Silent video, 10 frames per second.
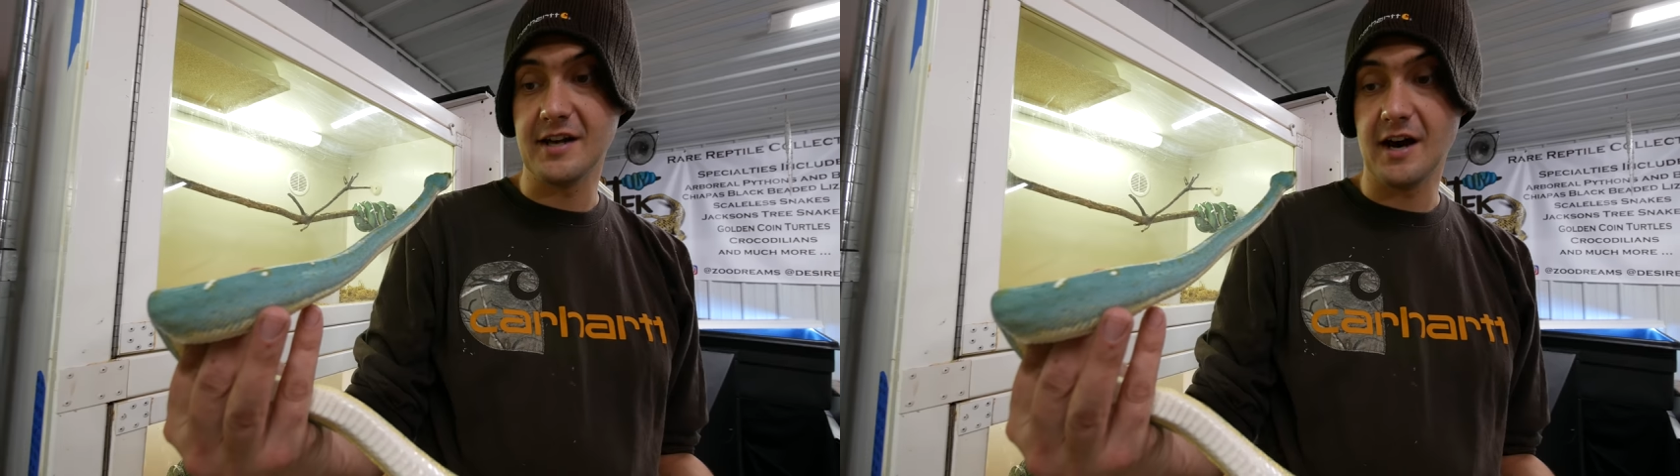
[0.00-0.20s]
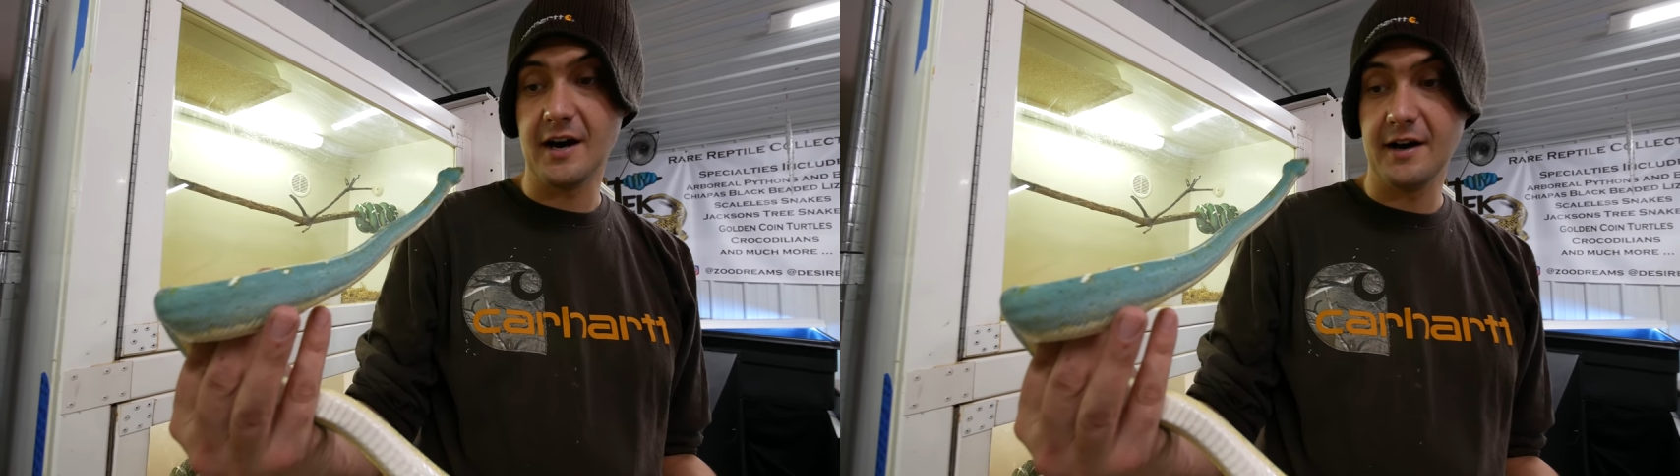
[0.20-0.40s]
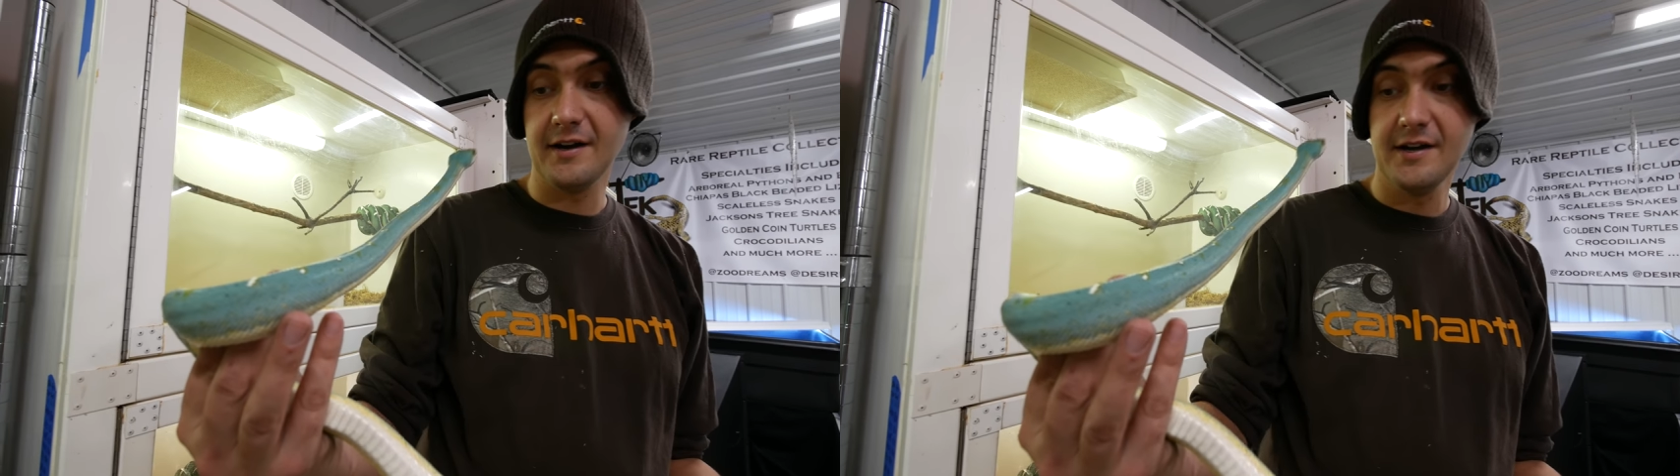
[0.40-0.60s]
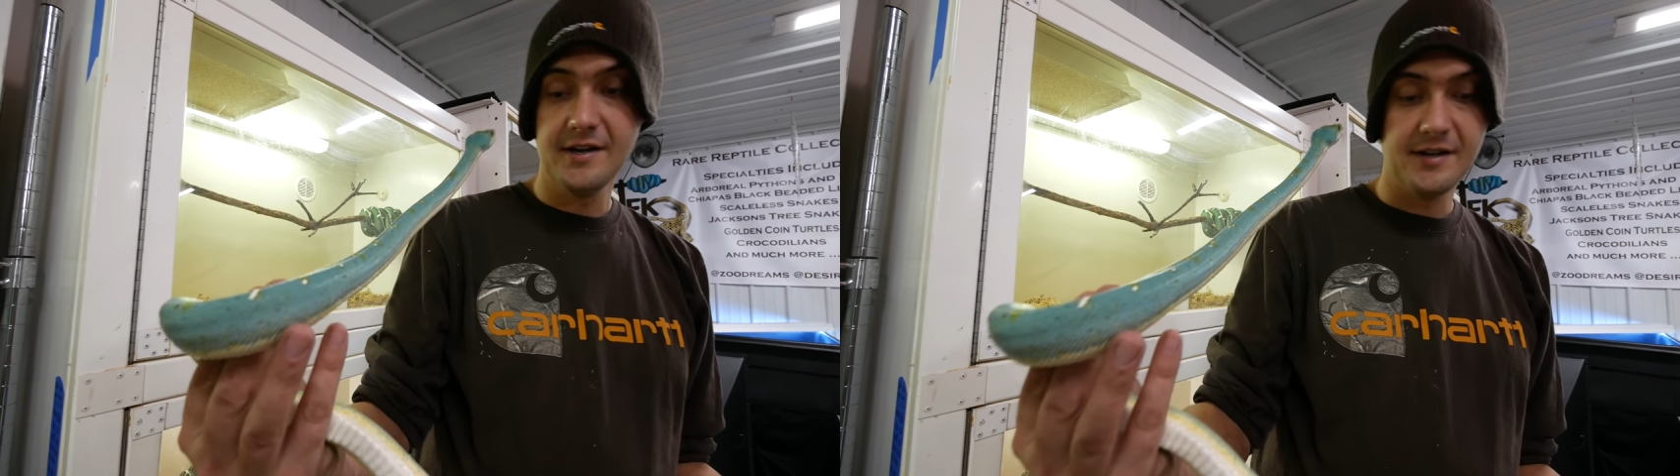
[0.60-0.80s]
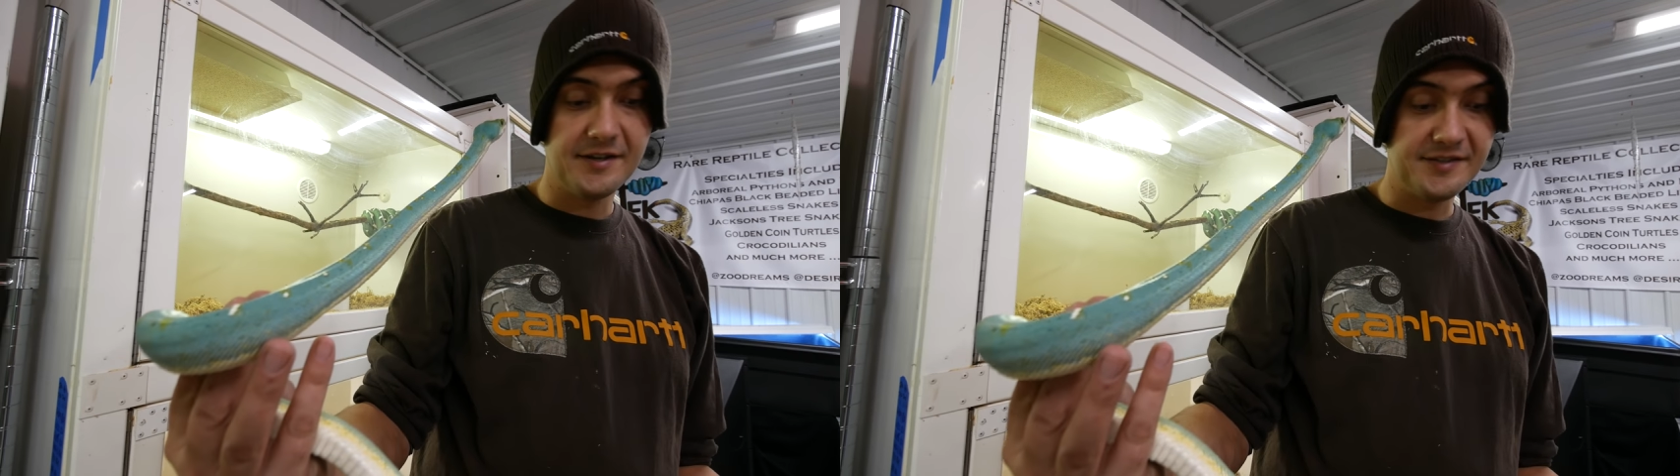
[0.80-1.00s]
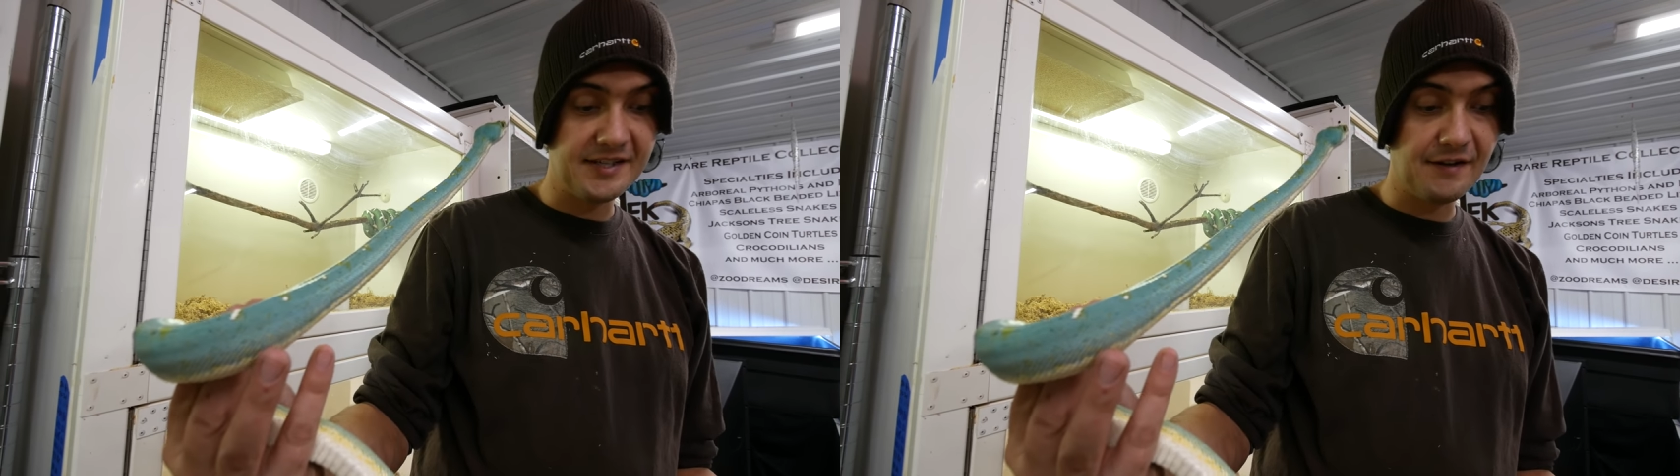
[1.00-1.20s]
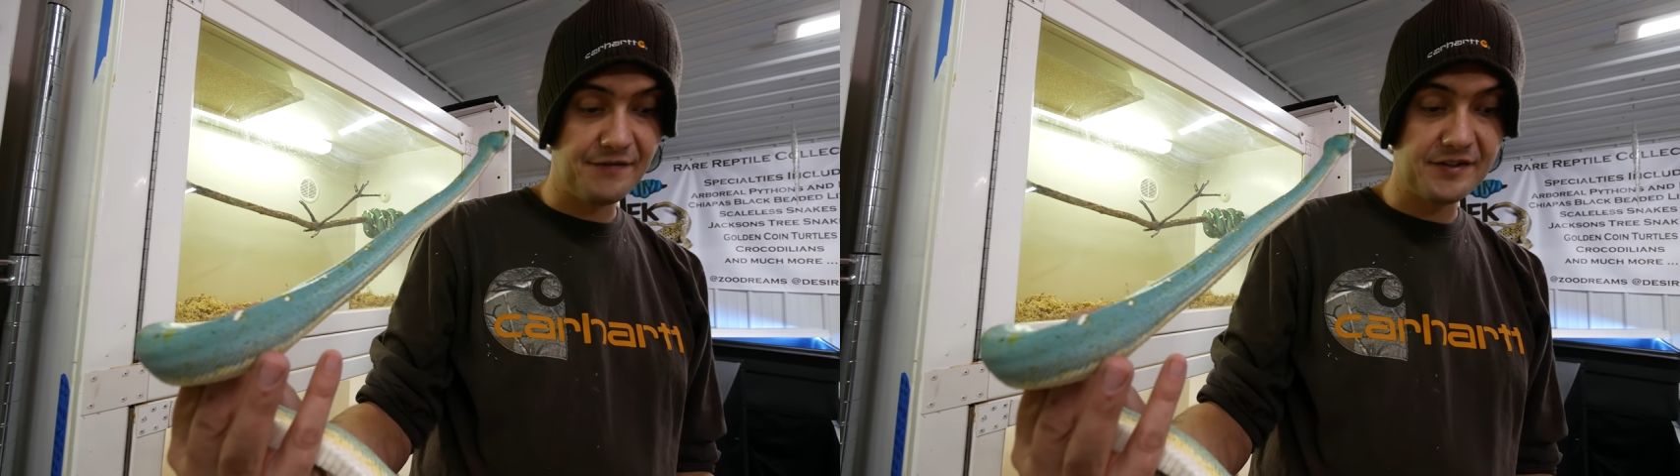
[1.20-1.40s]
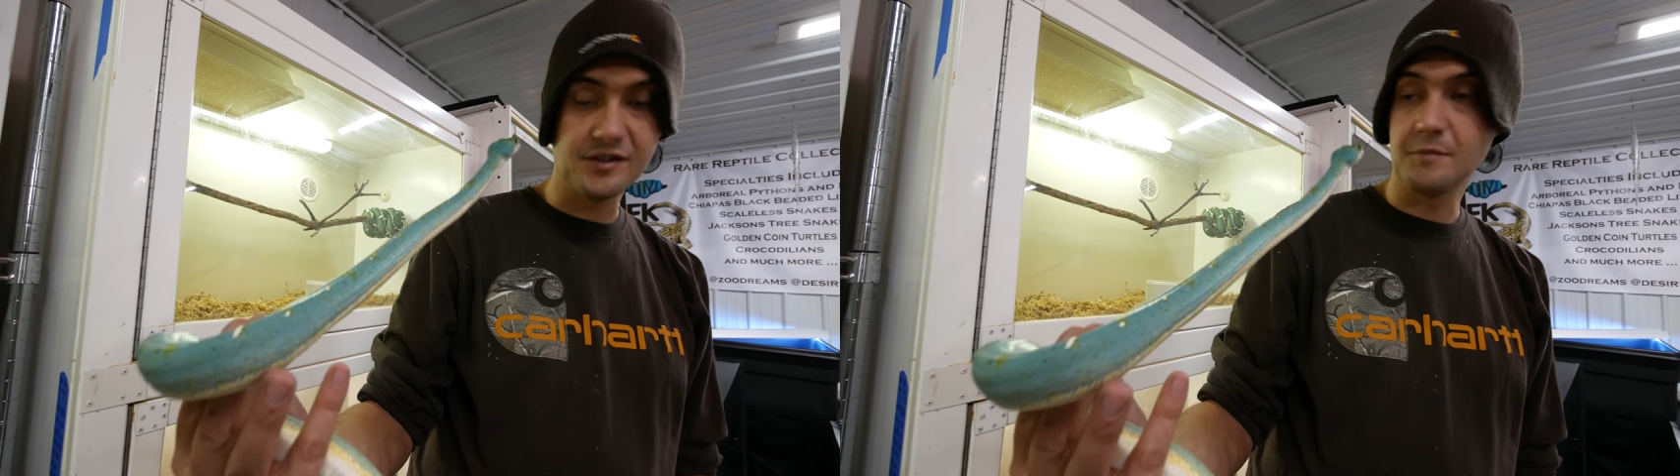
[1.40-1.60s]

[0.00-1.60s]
uh, see if this